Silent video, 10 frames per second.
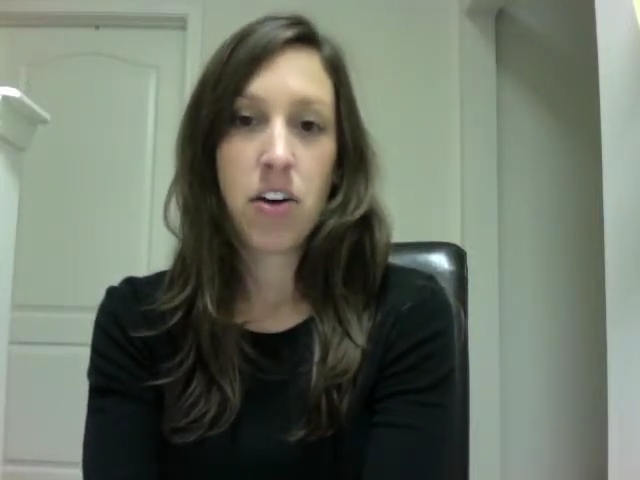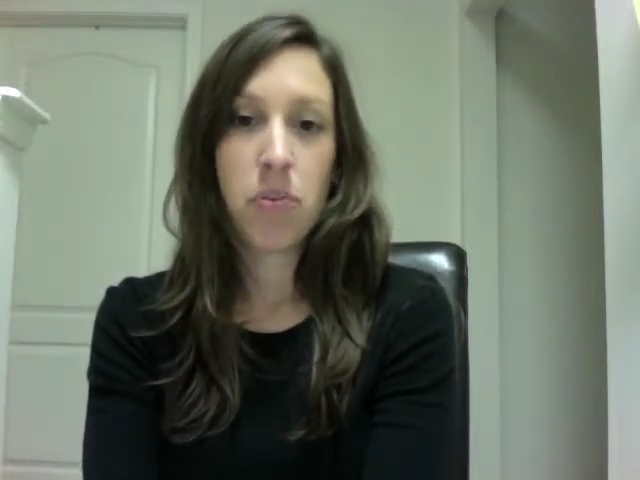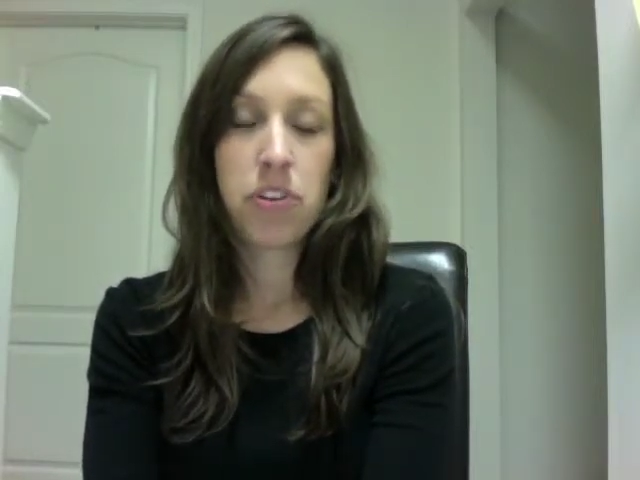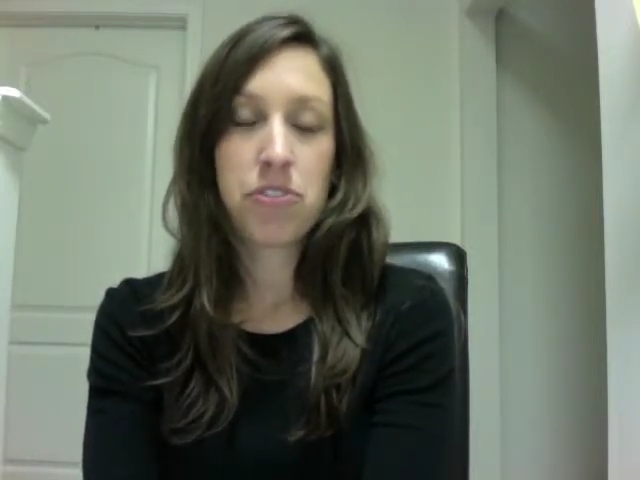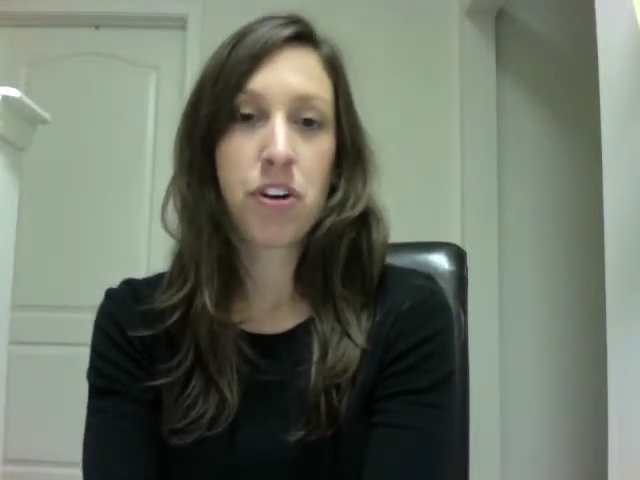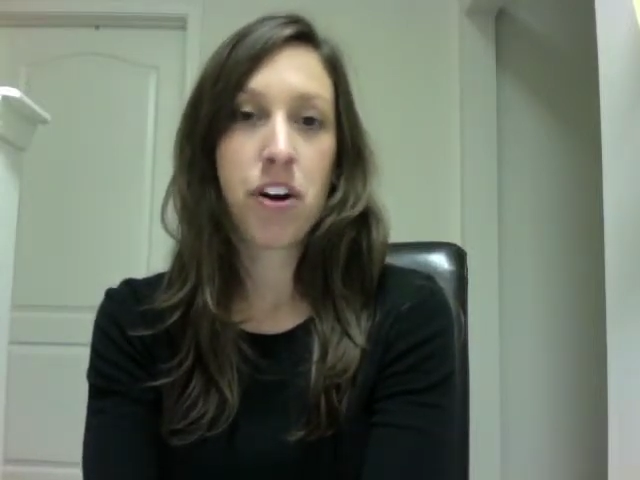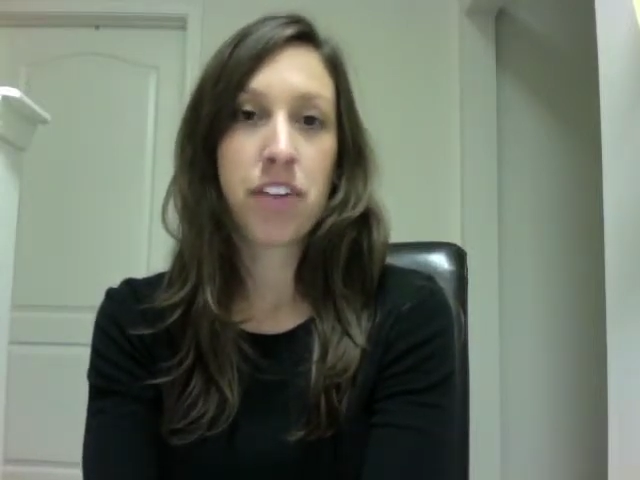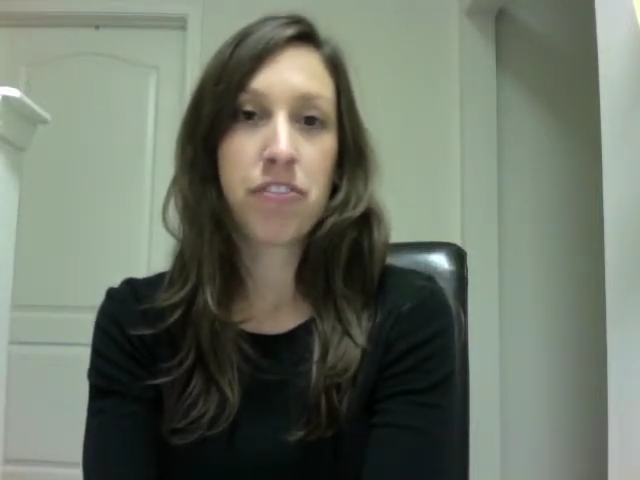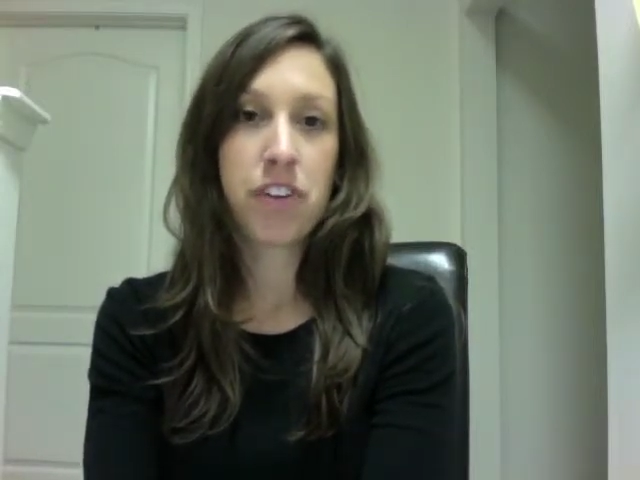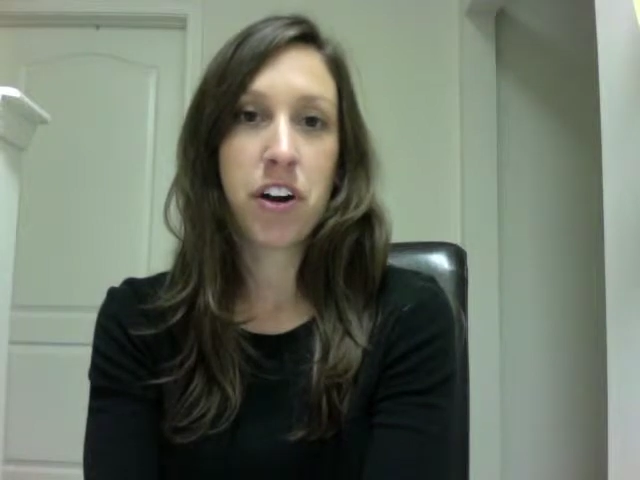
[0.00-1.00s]

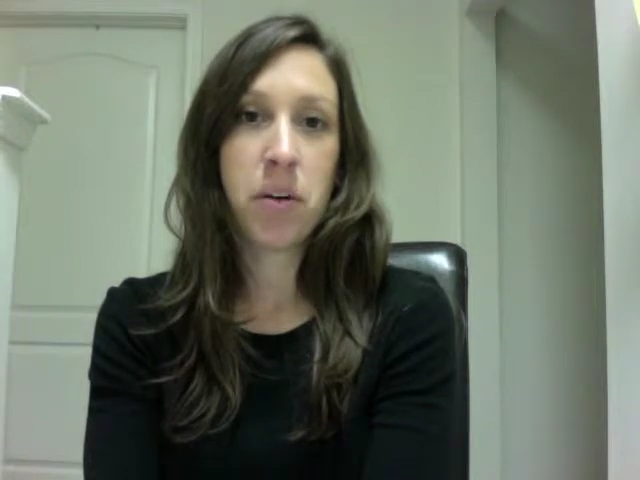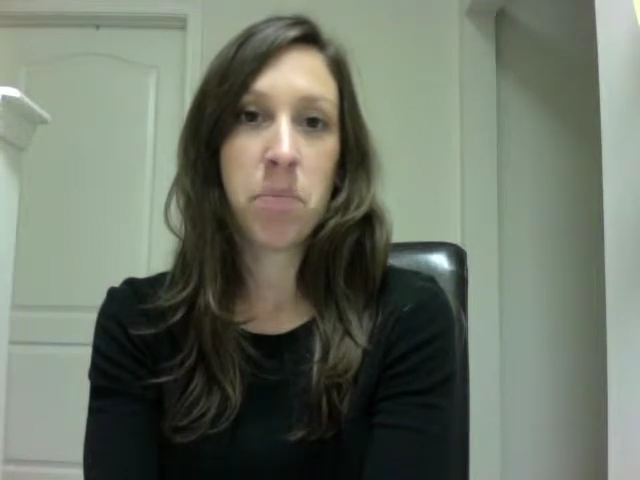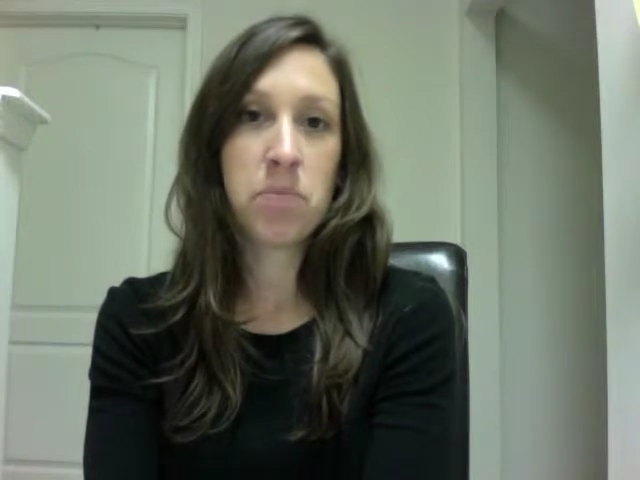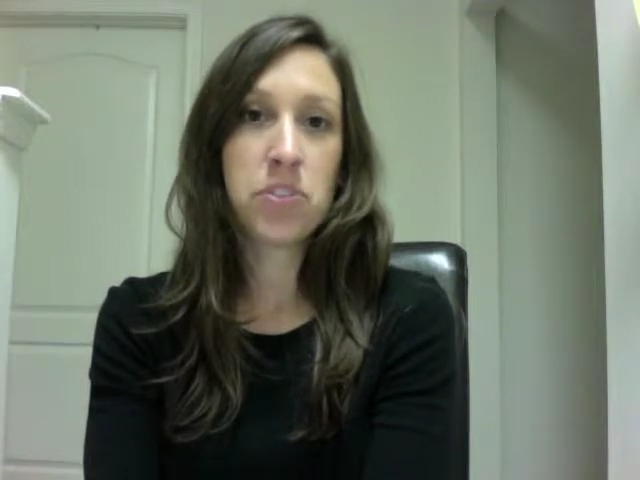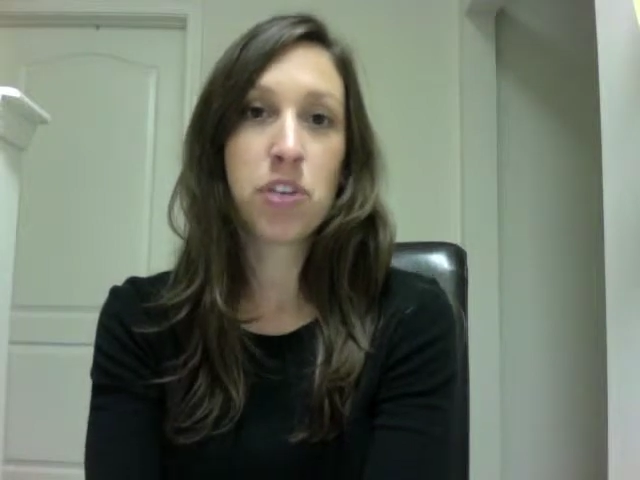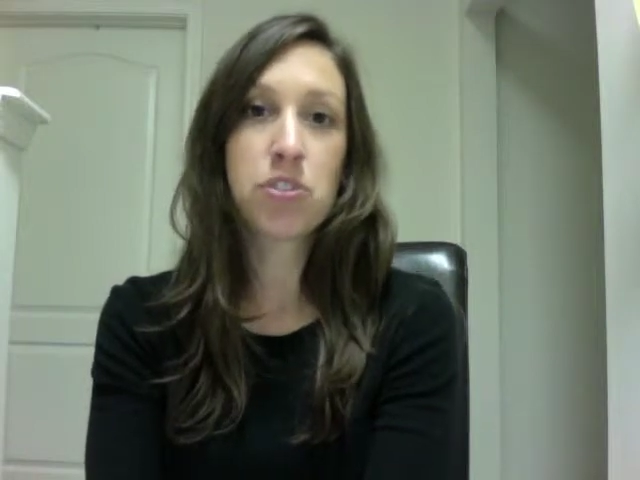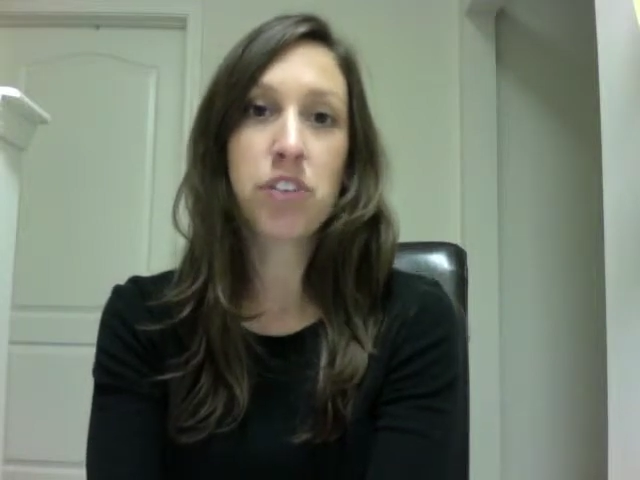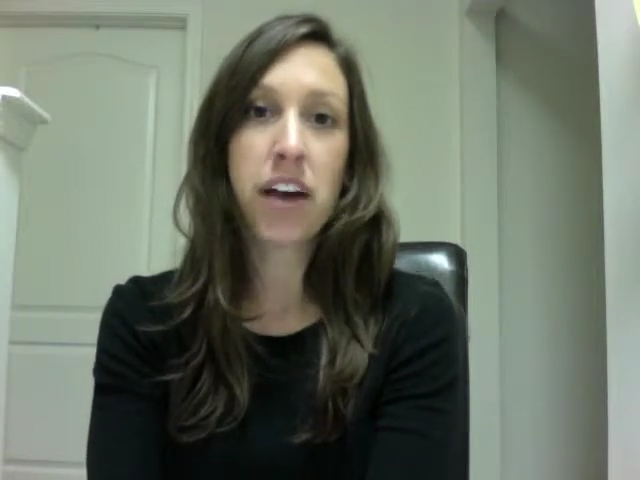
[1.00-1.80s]
withdrawing from social